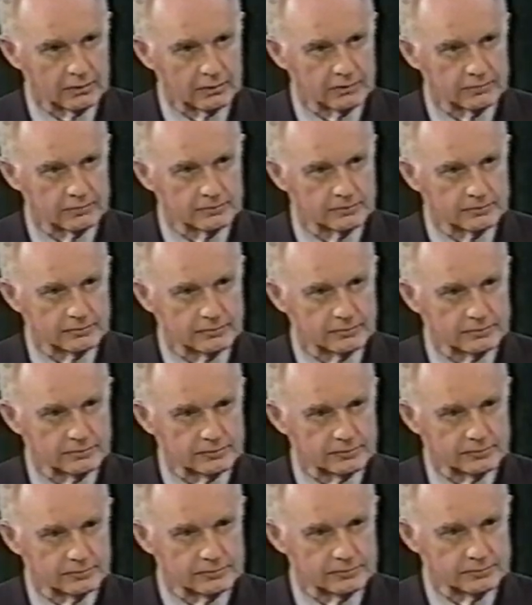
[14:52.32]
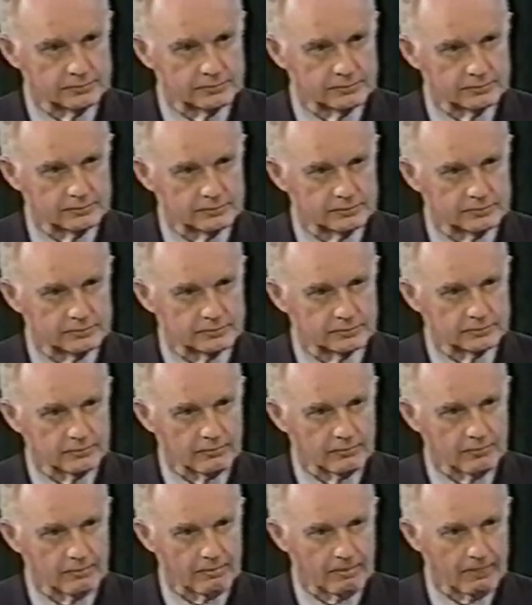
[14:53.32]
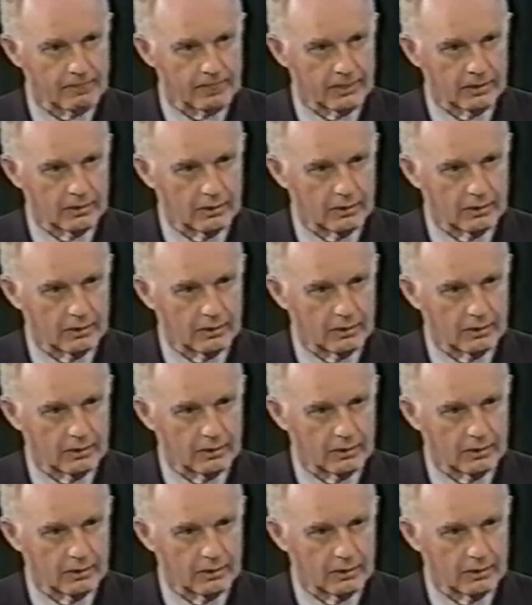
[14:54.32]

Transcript: Now, General